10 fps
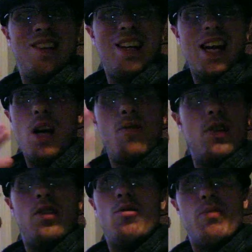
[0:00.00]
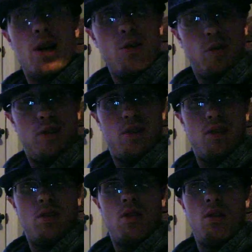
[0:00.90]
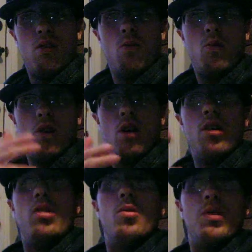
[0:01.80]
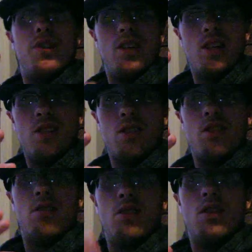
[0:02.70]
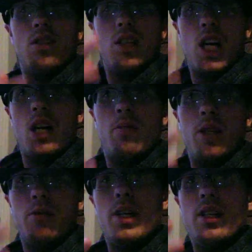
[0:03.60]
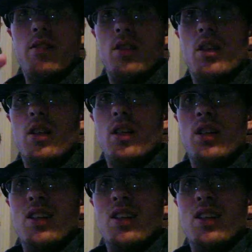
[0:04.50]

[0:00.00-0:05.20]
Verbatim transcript: how we do both. We are in a recession, comedy does an honor.